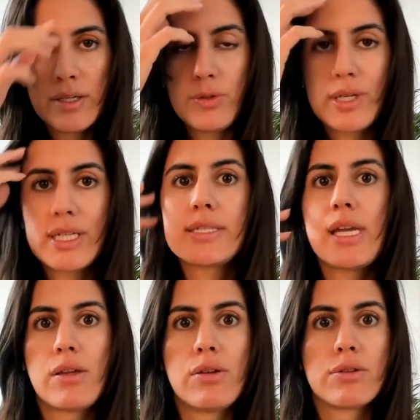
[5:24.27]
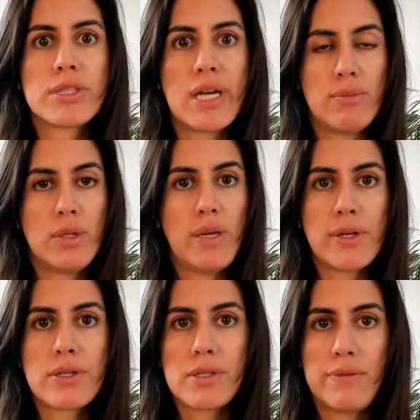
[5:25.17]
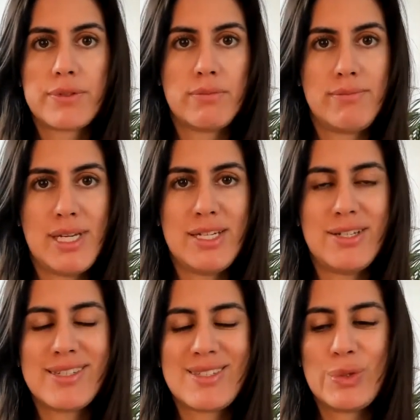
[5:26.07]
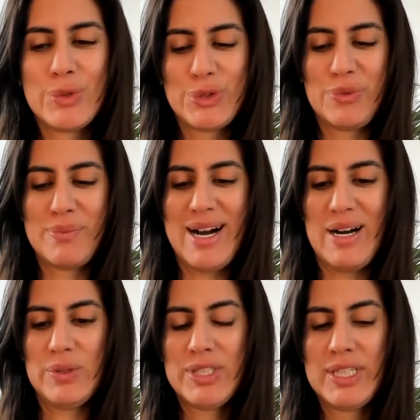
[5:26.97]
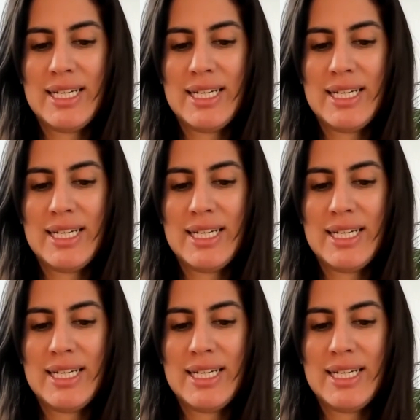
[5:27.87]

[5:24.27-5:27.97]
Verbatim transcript: you can take your time, give yourself some minutes to zoom out